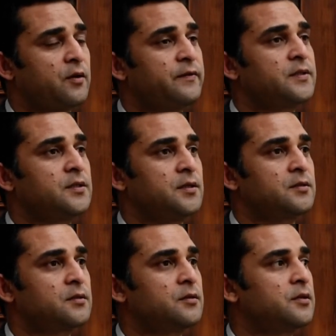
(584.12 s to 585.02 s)

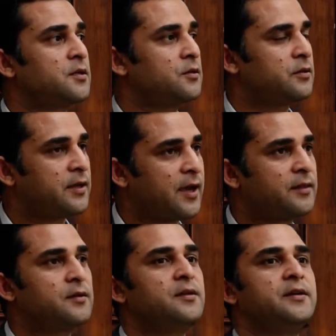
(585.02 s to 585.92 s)
offices could
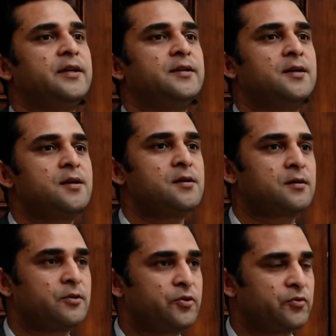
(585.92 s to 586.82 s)
gather the data,
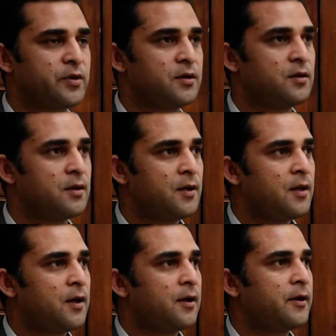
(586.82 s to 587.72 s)
could run
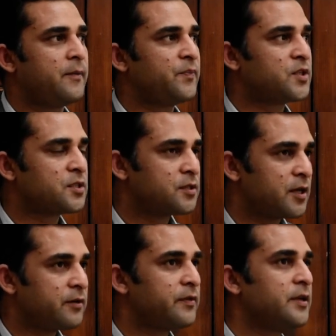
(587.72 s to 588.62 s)

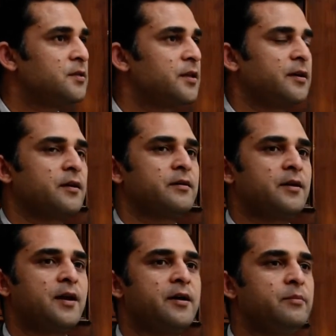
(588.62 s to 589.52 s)
surveys that are
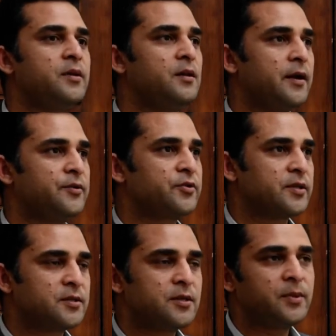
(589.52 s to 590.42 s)
reliable and
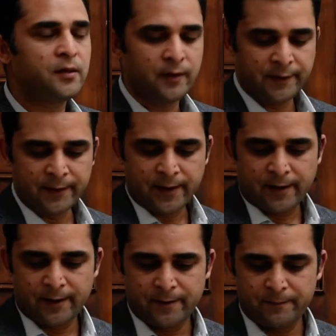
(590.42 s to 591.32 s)
trustable.
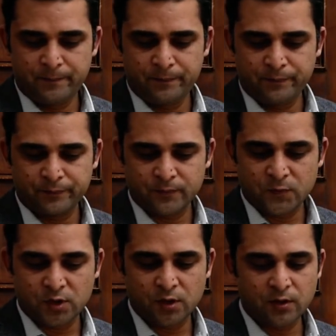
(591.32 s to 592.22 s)

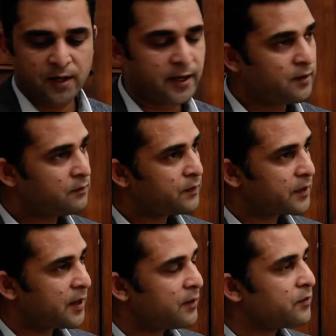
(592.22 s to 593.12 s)
So again, for
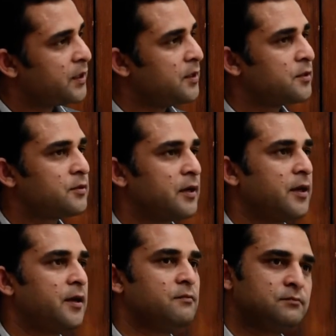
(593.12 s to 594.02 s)
that we need to
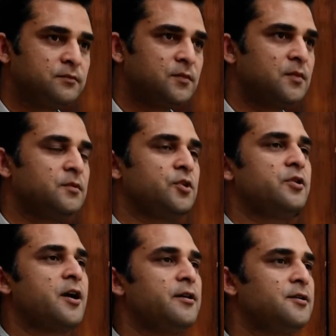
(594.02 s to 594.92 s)
again
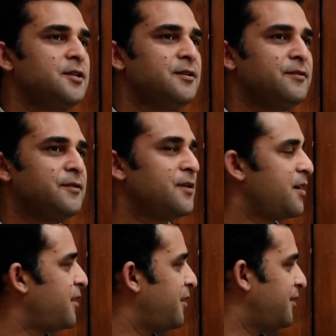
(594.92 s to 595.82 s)
unite
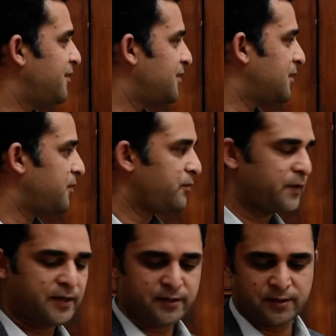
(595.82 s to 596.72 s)
and
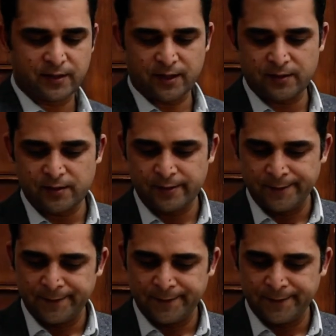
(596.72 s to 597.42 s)
work together.